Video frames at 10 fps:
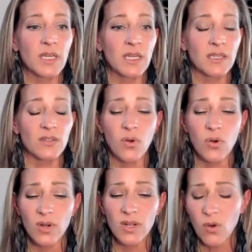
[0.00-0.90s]
it's
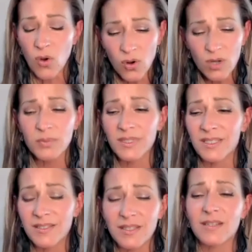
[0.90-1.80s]
horribly
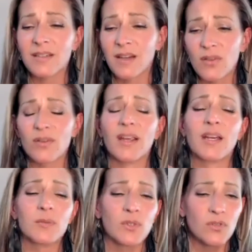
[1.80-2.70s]
sick, other
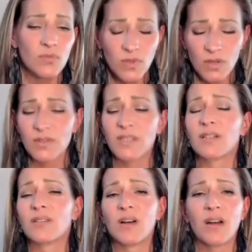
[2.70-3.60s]
animals,
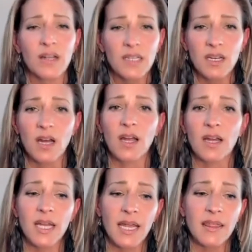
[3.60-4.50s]
roadkill, on,
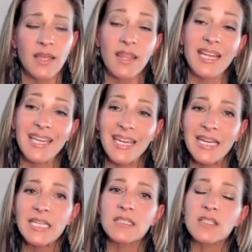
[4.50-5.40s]
and then they
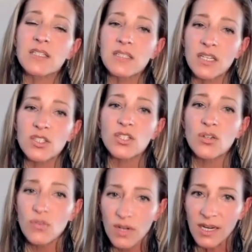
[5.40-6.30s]
heat it to such a
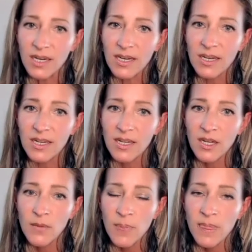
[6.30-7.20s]
degree
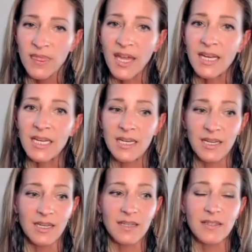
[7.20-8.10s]
that it
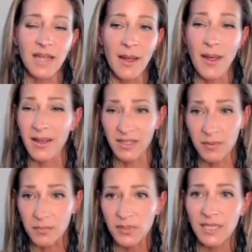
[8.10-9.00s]
is
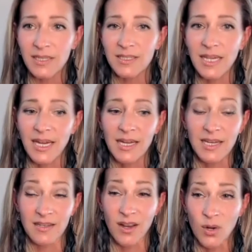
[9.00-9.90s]
completely dead.
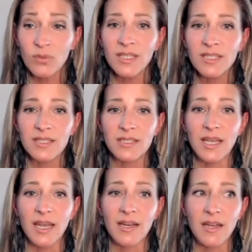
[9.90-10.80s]
And not only is it
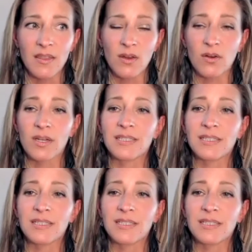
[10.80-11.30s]
dead, there